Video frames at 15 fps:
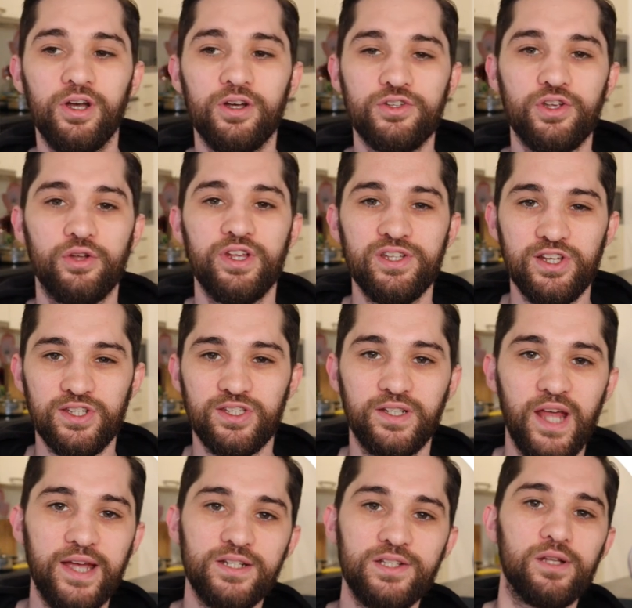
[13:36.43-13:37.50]
So this is the
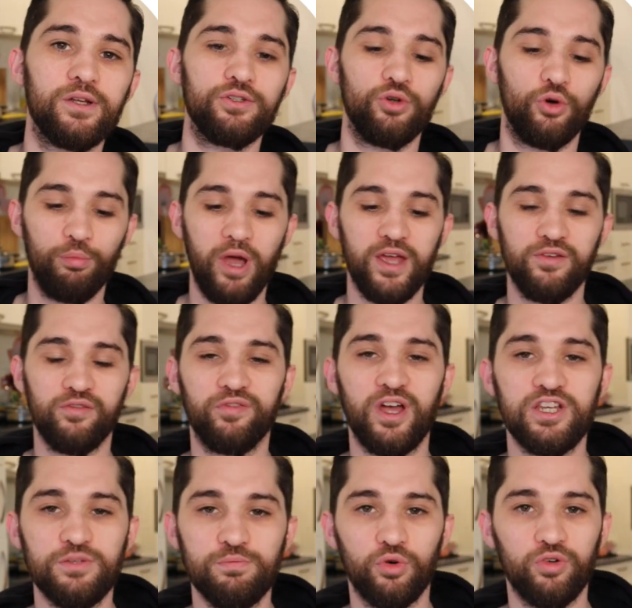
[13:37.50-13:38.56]
data that you're paying
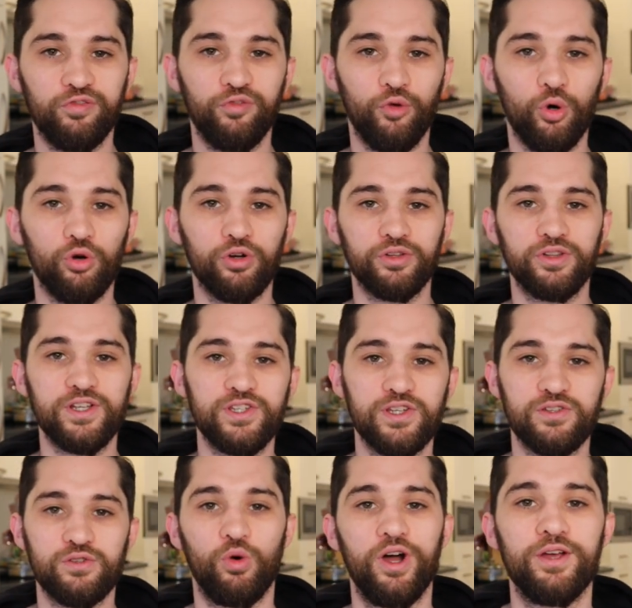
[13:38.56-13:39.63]
Facebook for, and this
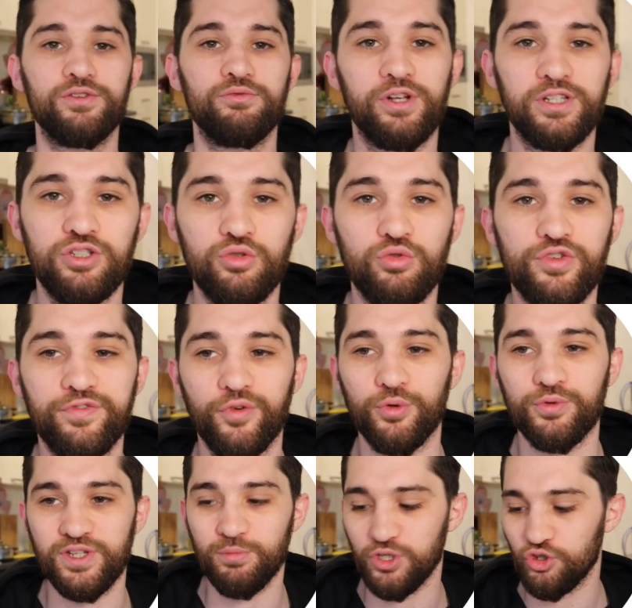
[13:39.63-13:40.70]
is why it's really
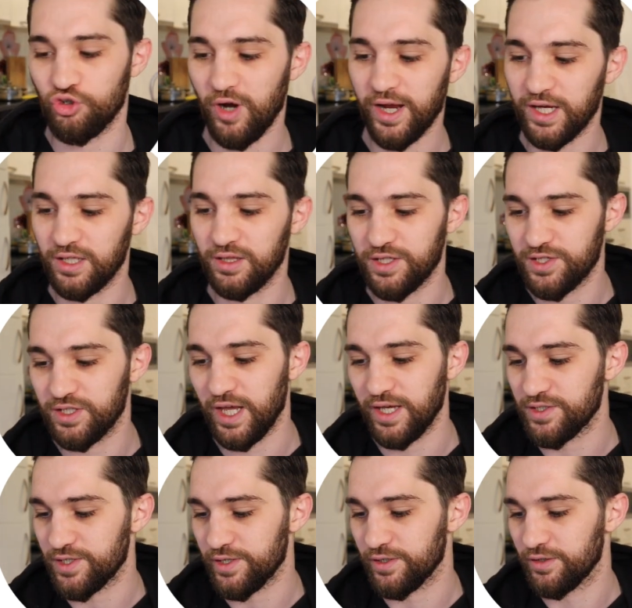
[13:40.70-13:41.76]
useful to be tracking this
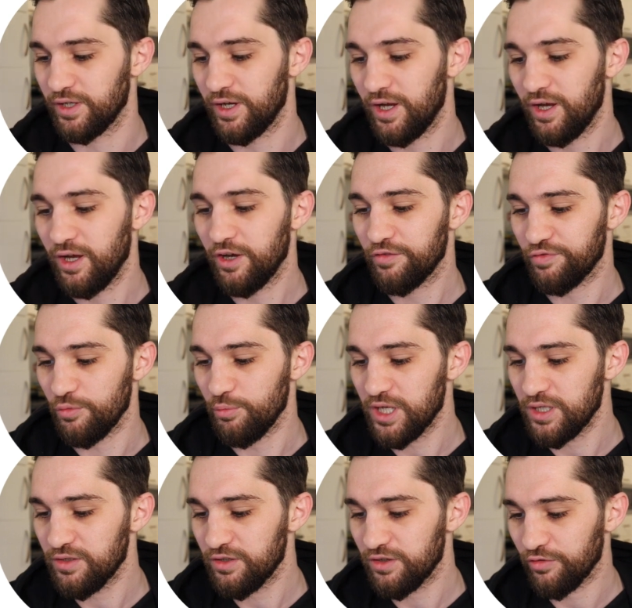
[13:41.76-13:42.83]
data. For
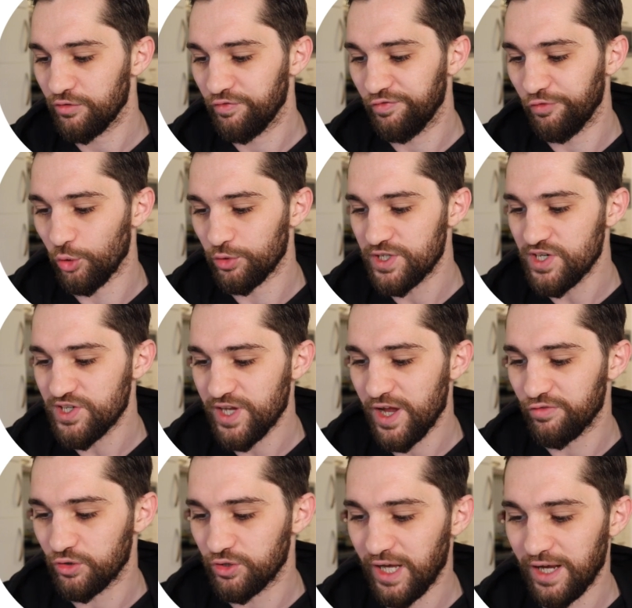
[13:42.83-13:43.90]
me,
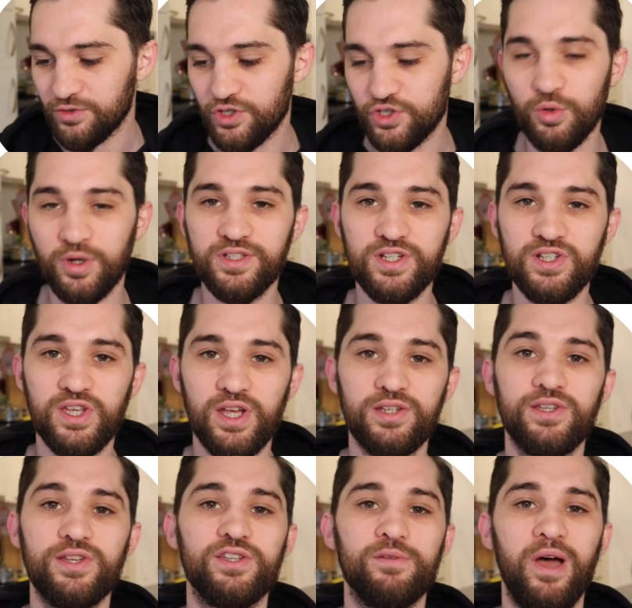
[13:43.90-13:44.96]
47 down to
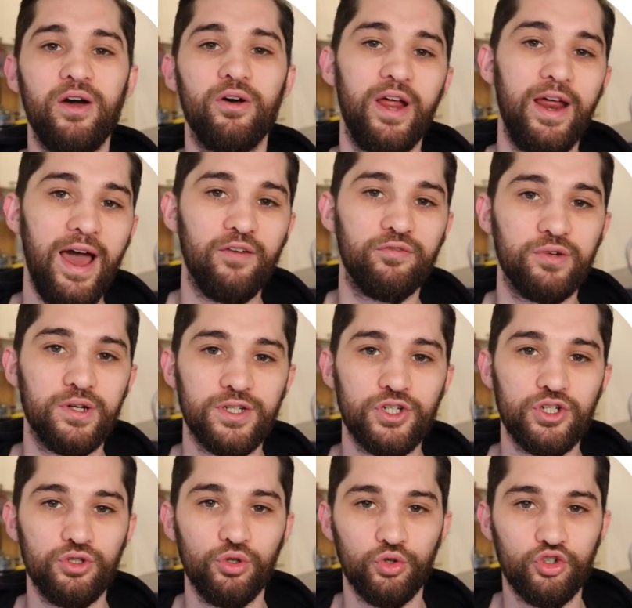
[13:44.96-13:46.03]
26 is about an
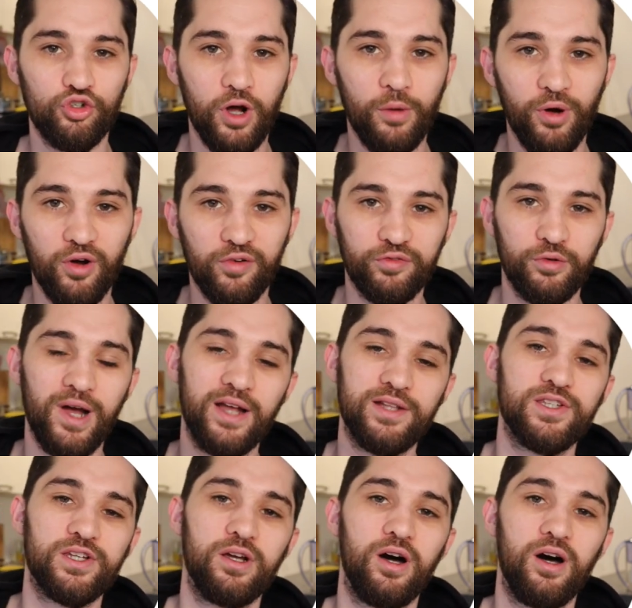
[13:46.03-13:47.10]
average. Your drop off from add
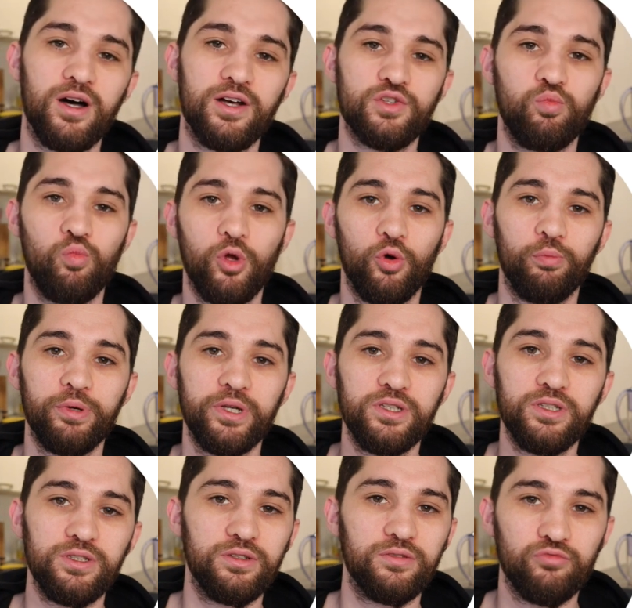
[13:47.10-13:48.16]
to cart will
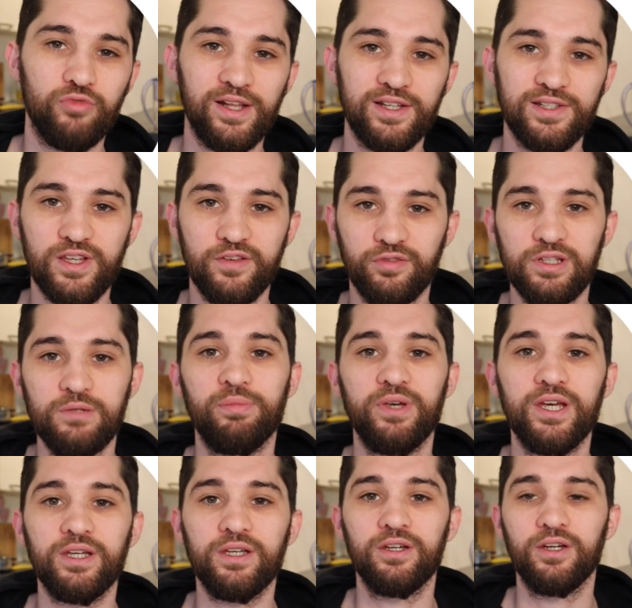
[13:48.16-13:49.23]
be relatively
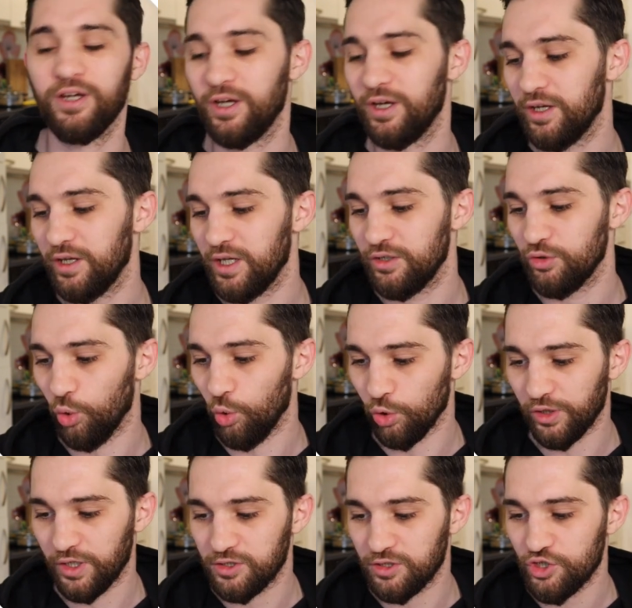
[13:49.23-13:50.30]
big in
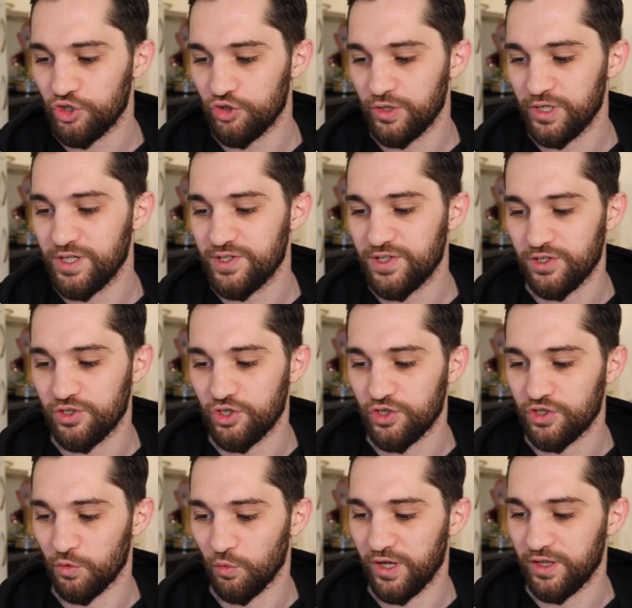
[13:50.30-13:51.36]
all industries. It's
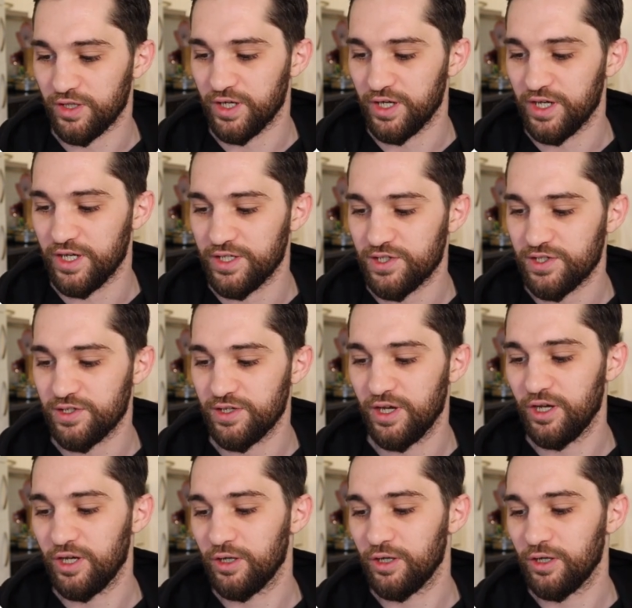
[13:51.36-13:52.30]
just the way that it is.